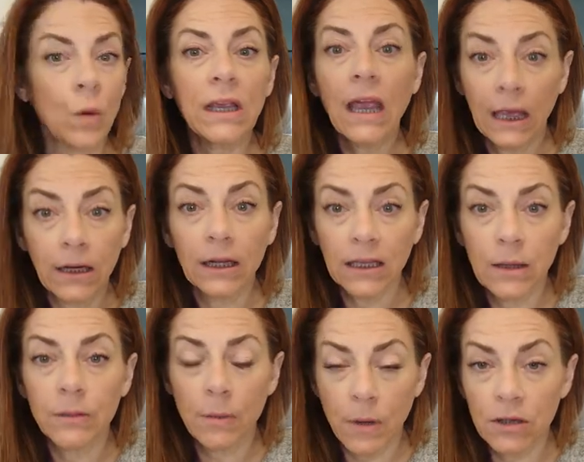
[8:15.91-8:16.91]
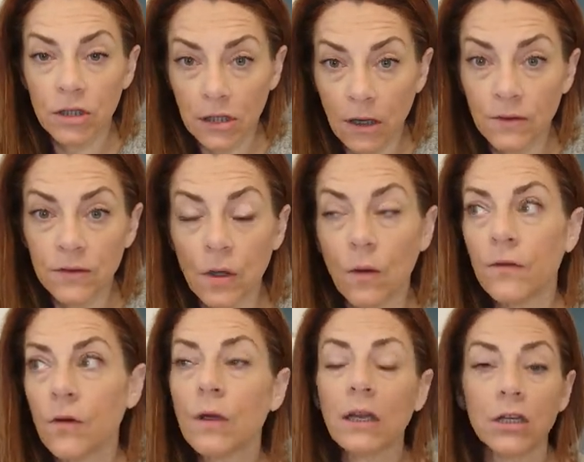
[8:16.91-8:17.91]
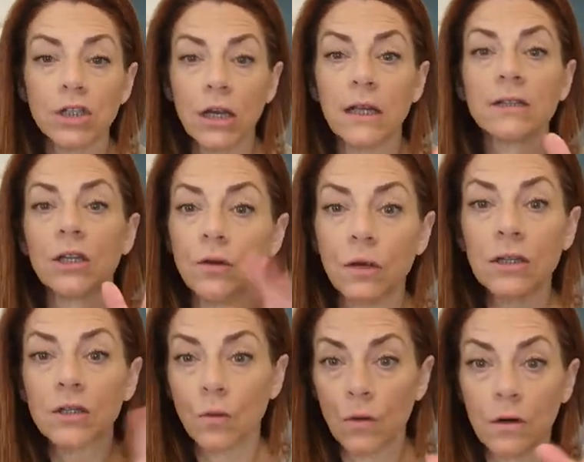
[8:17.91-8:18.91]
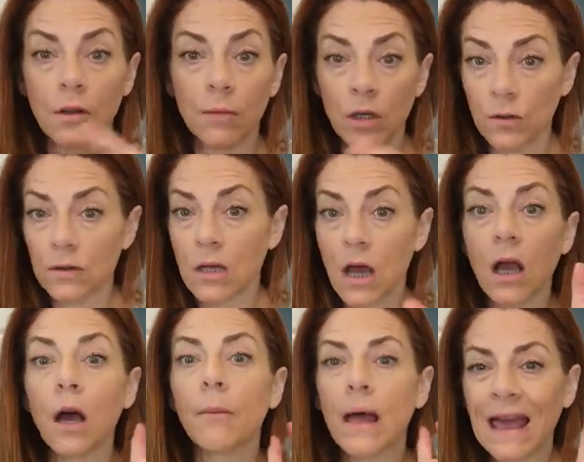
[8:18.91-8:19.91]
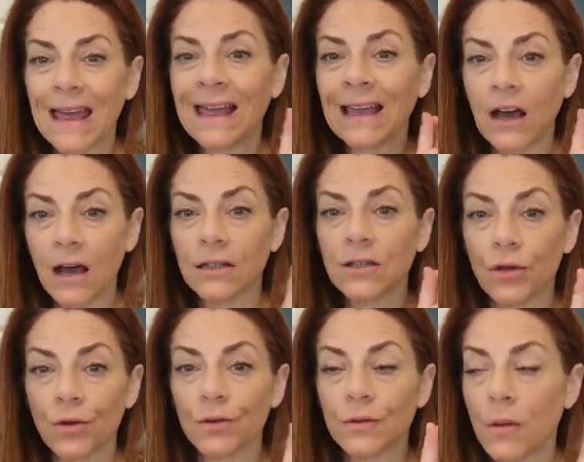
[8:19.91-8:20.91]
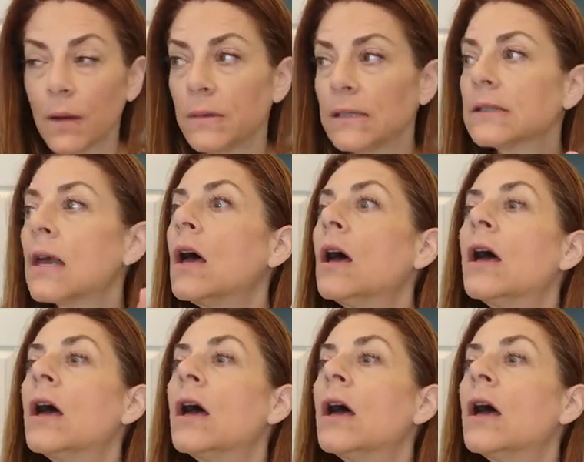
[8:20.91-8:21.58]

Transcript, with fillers: We cannot keep them on the shelves. So if you get a chance and you get to order them and you stock up, hang on to those puppies.